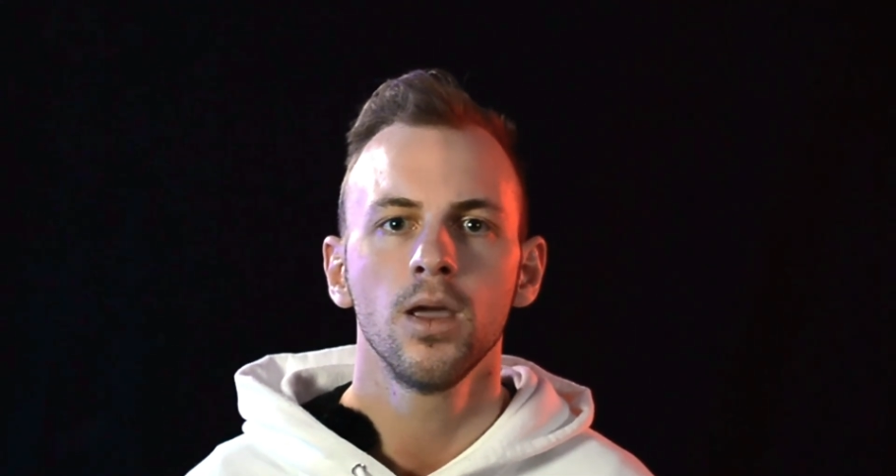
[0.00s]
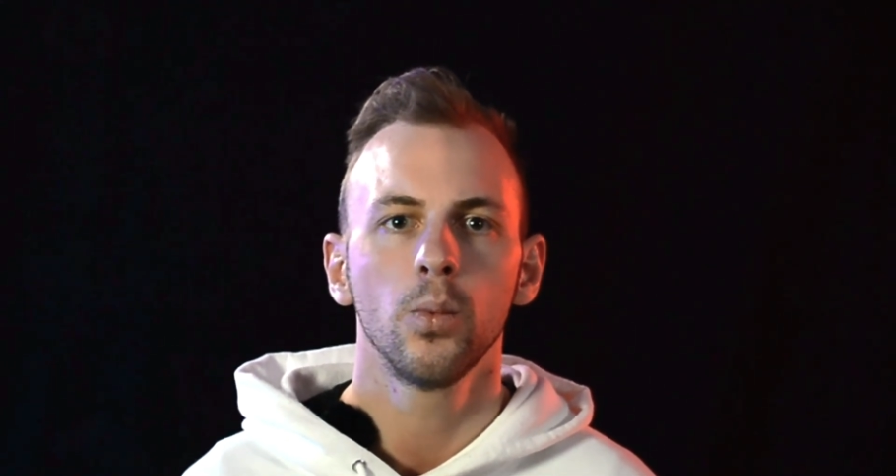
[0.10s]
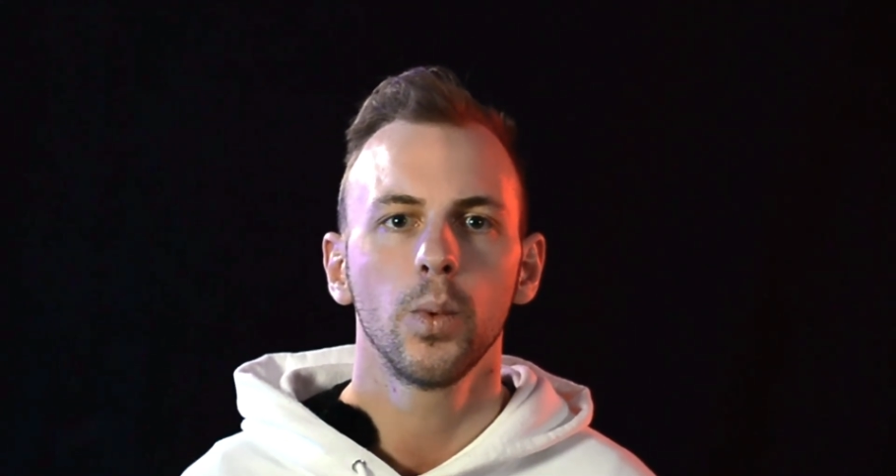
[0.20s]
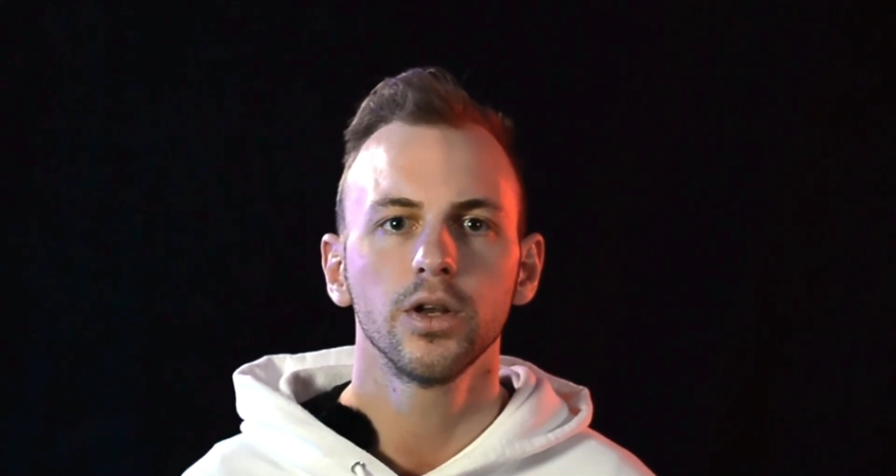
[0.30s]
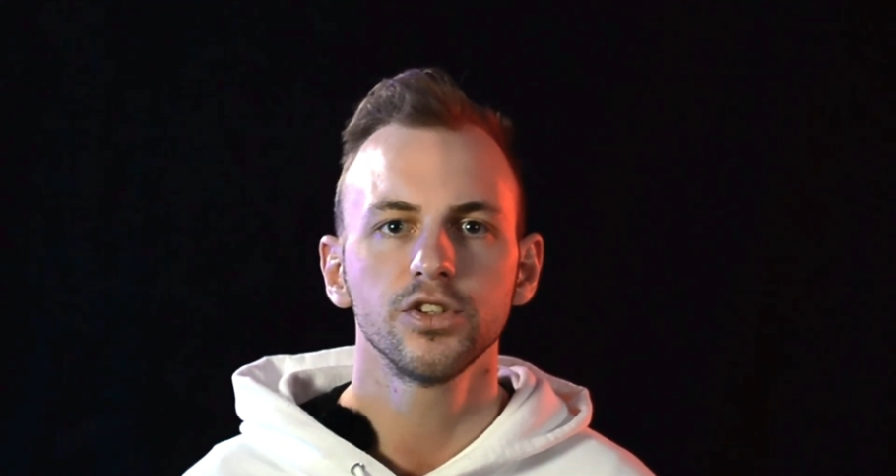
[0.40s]

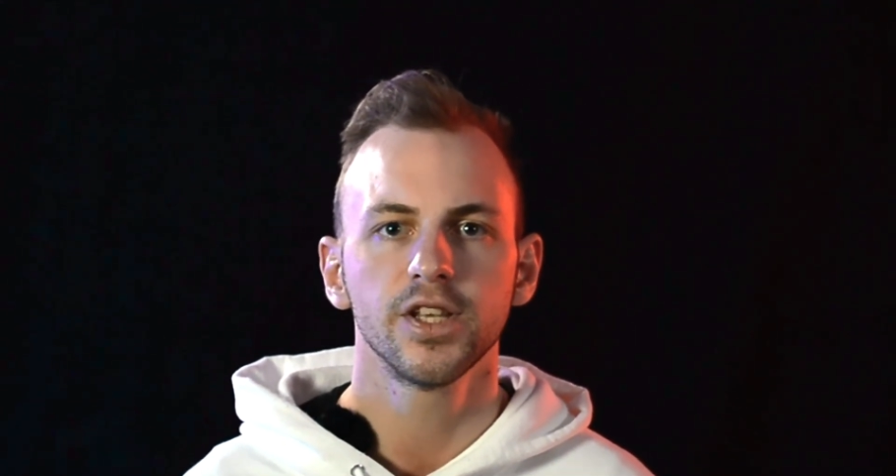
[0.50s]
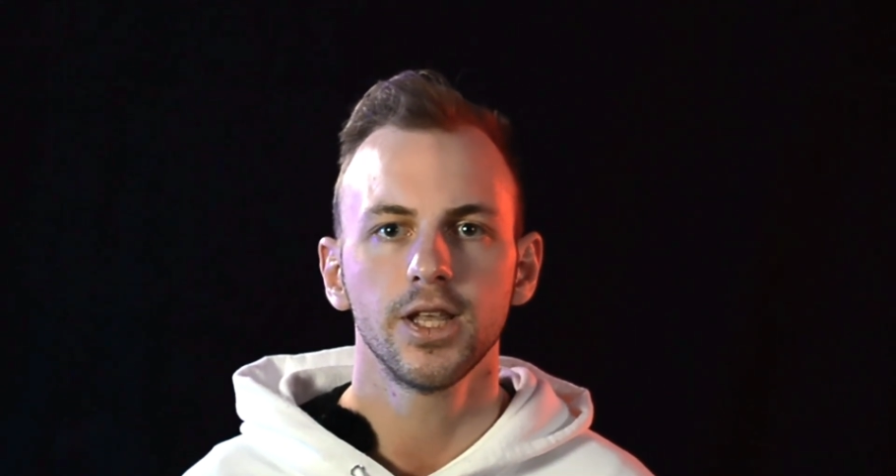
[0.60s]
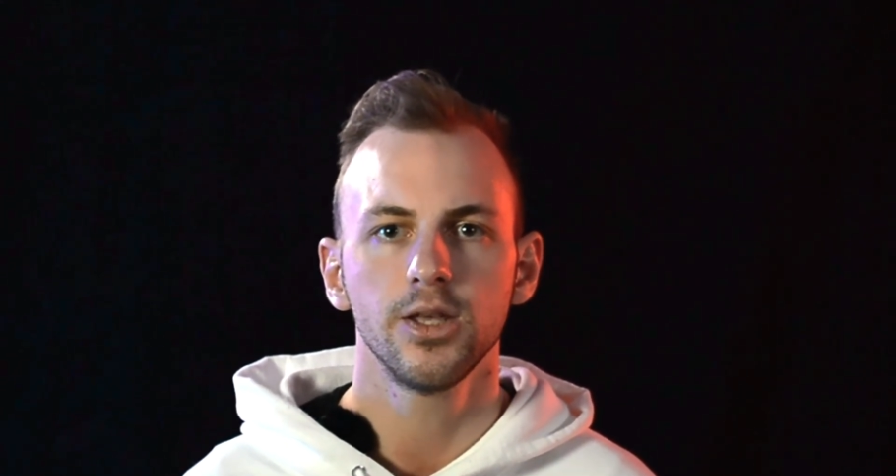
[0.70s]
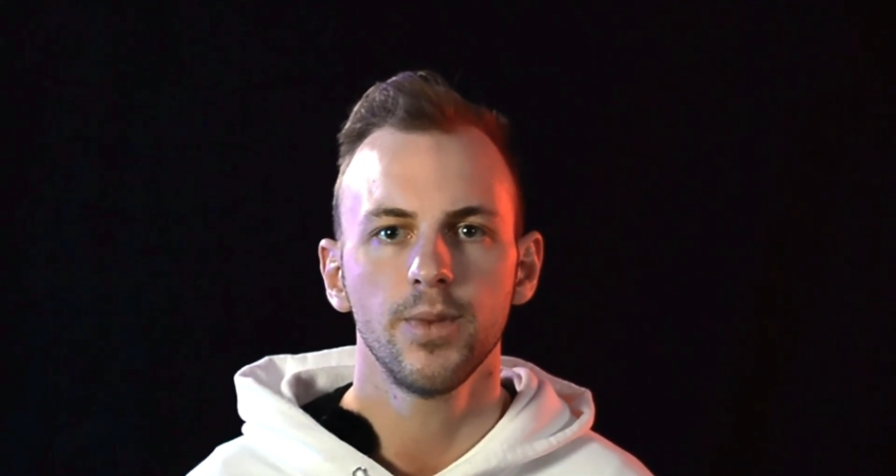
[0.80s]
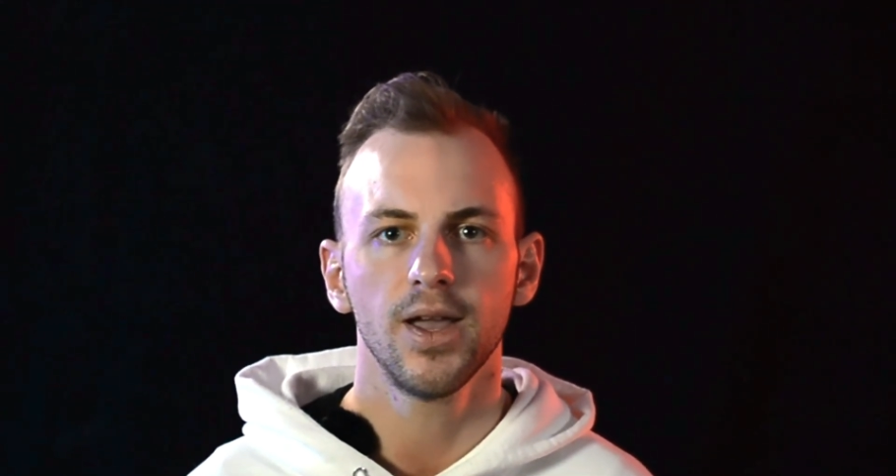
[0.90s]
We understand
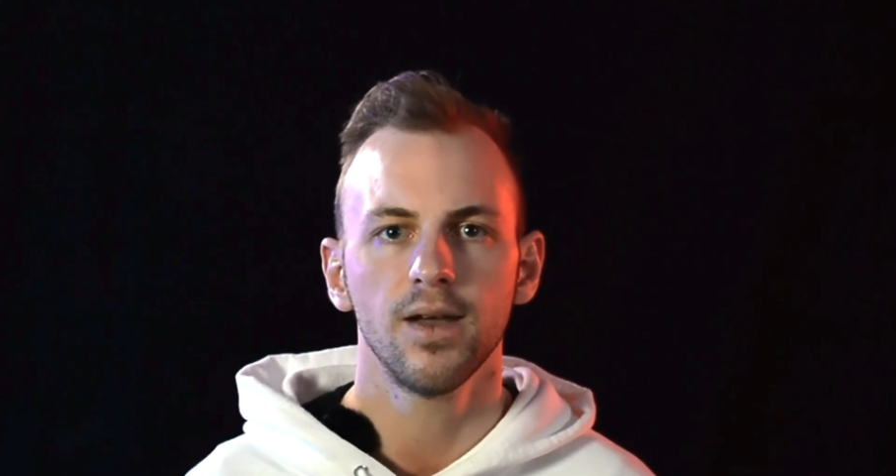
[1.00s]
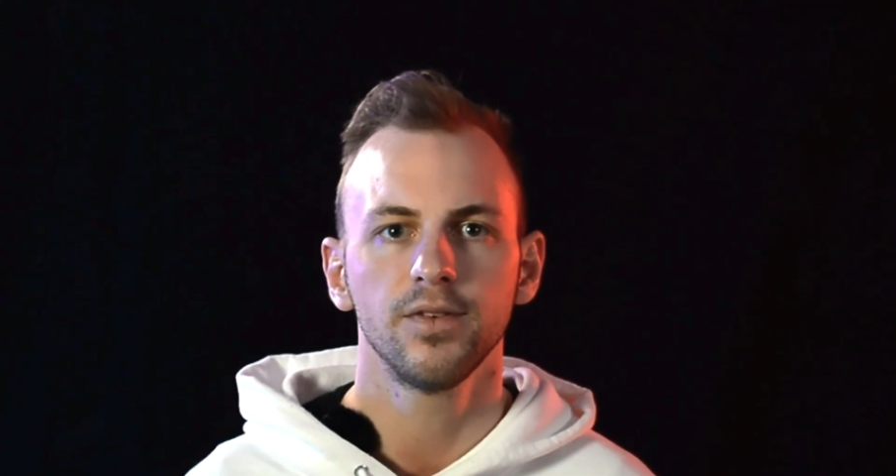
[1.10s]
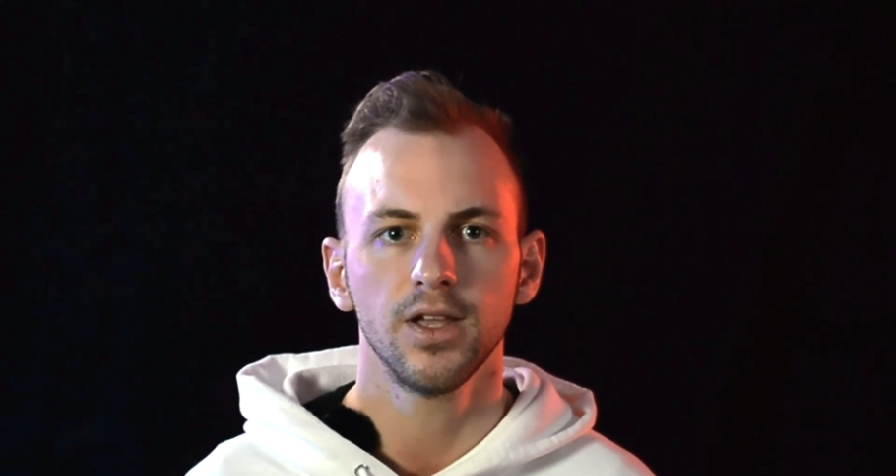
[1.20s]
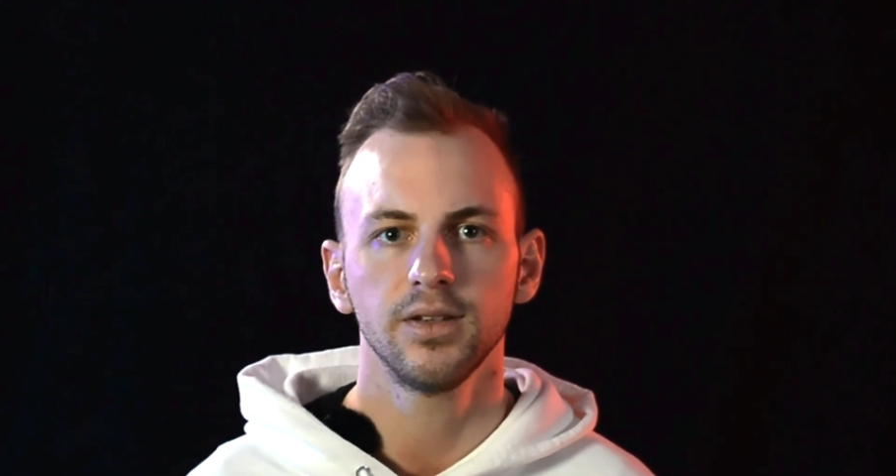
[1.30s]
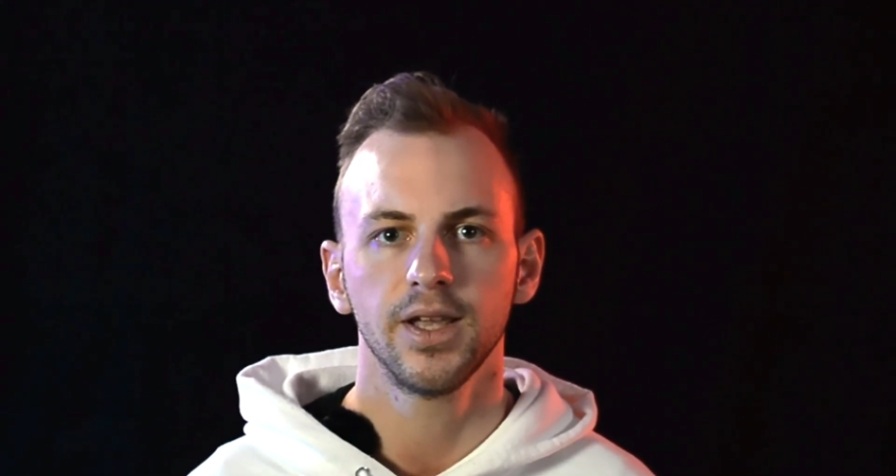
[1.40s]
that you may have
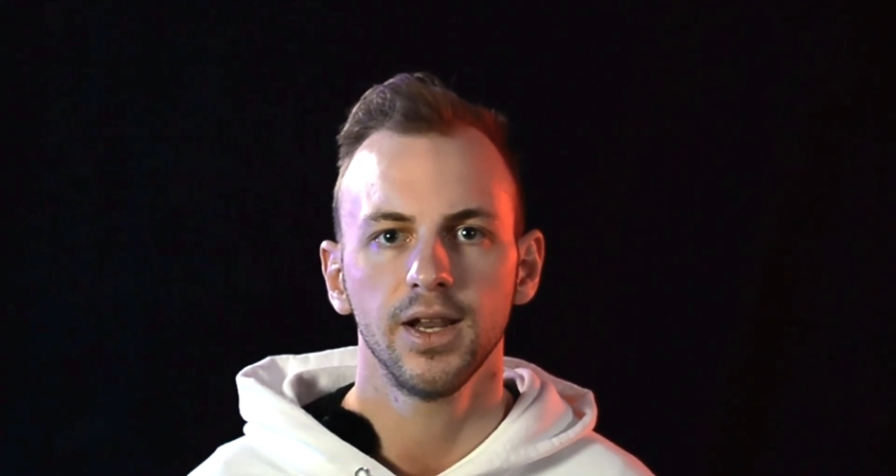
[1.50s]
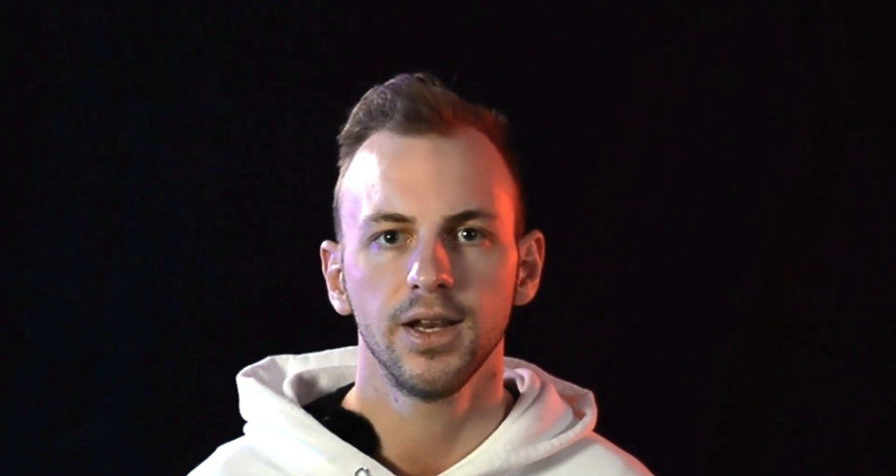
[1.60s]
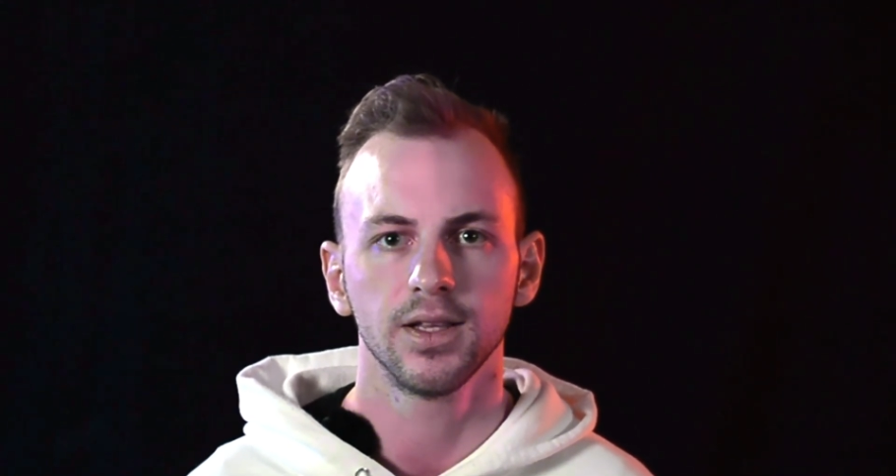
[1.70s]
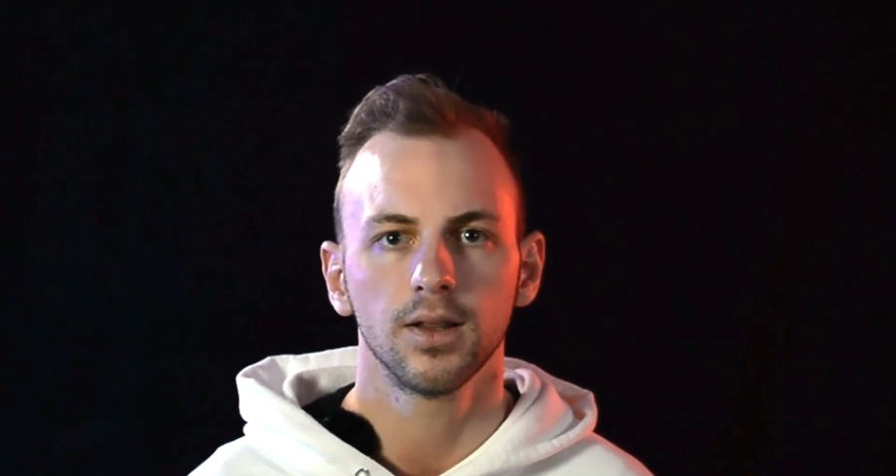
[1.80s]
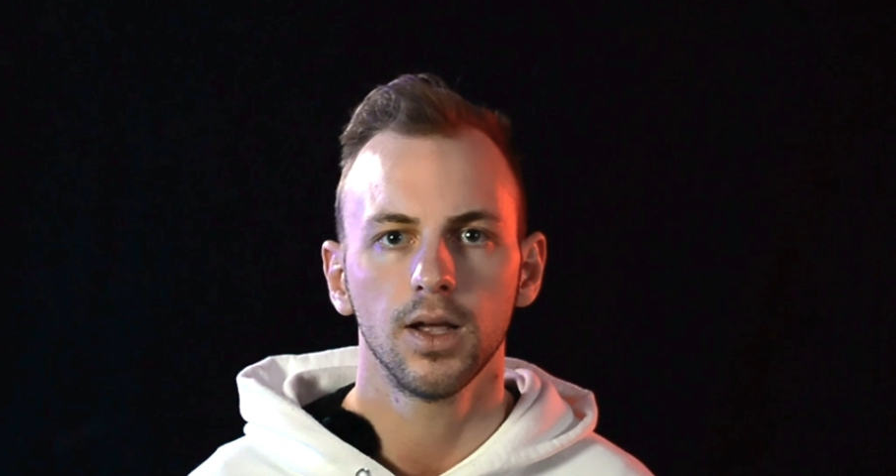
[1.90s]
yet to get
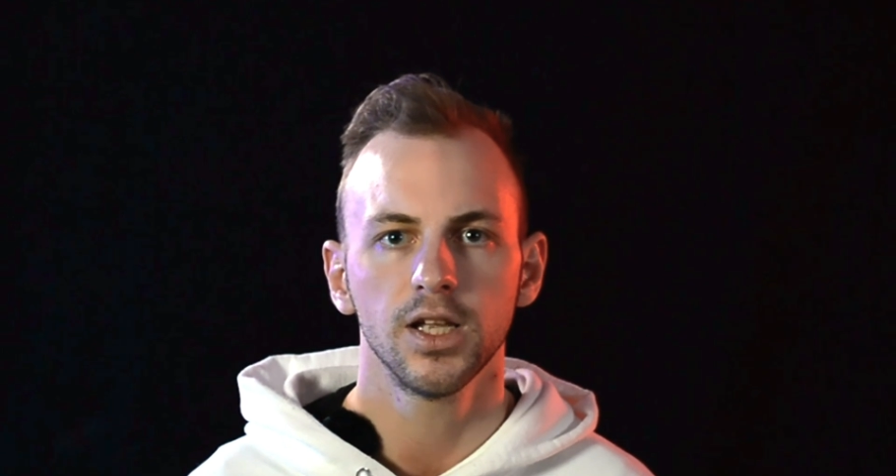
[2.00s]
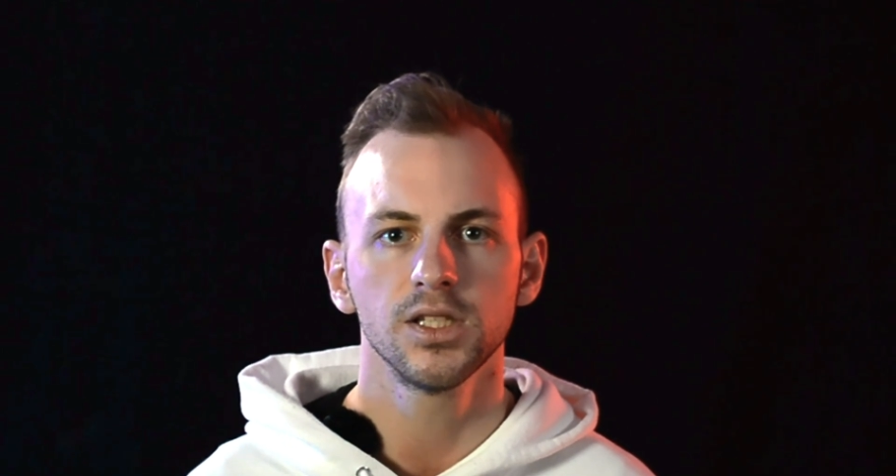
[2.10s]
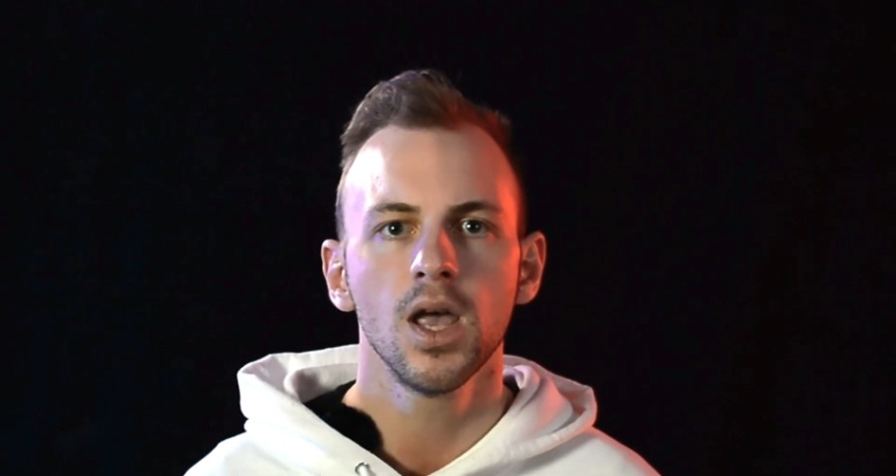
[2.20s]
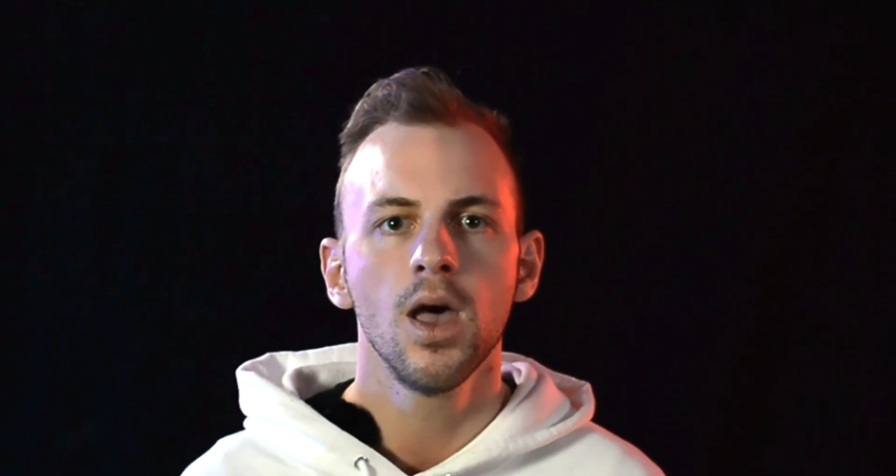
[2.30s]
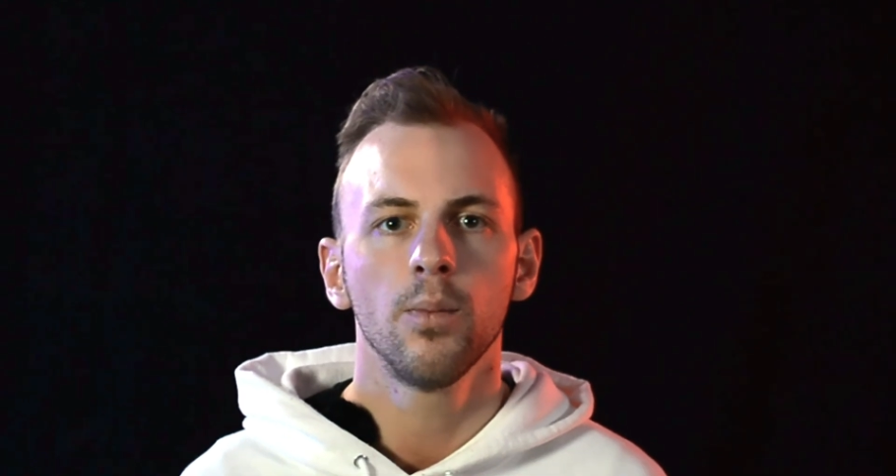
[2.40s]
any clients,